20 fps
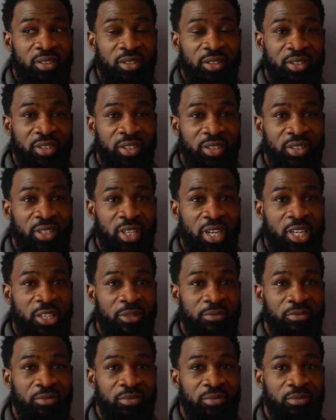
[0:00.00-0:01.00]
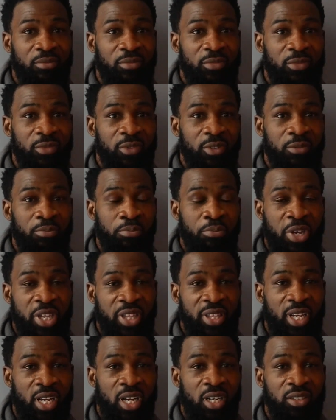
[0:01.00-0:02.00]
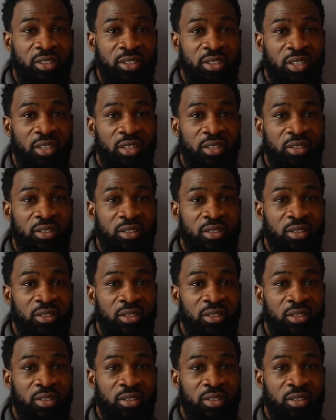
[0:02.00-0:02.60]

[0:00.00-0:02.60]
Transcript: is the same. Beat cancer